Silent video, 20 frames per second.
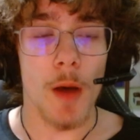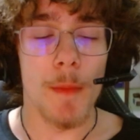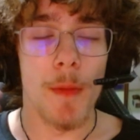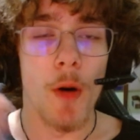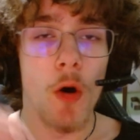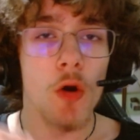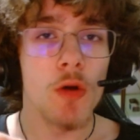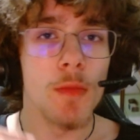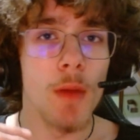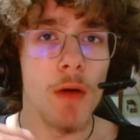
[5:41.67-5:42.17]

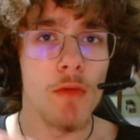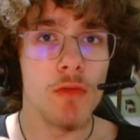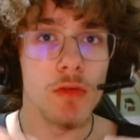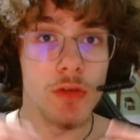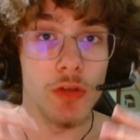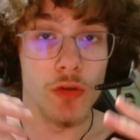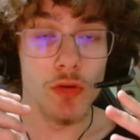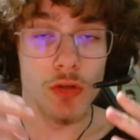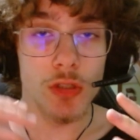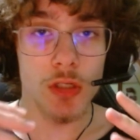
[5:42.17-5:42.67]
Pokemon will
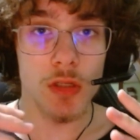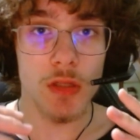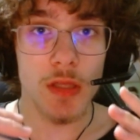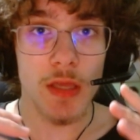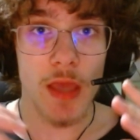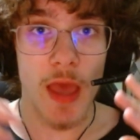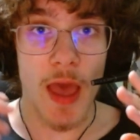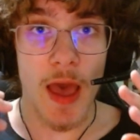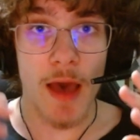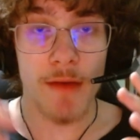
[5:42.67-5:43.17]
usually
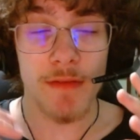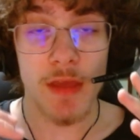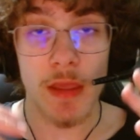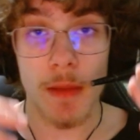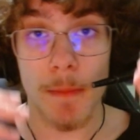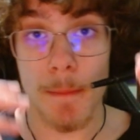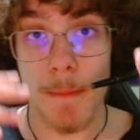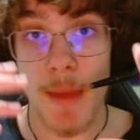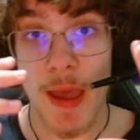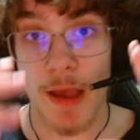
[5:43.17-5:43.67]
have a
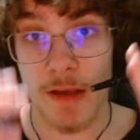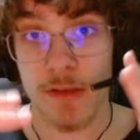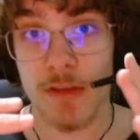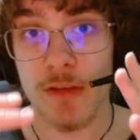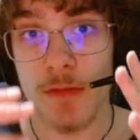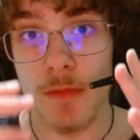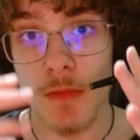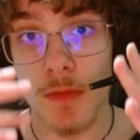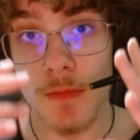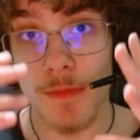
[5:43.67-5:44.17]

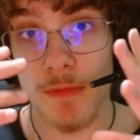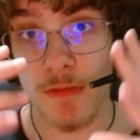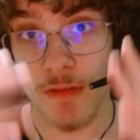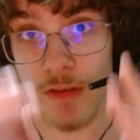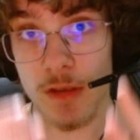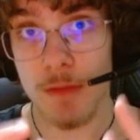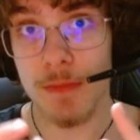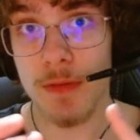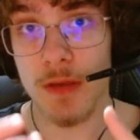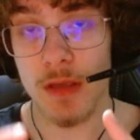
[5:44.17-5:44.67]
maximum
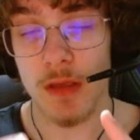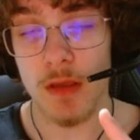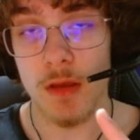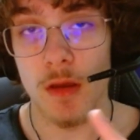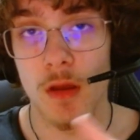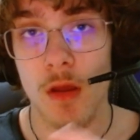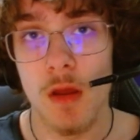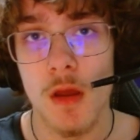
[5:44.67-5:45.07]
CP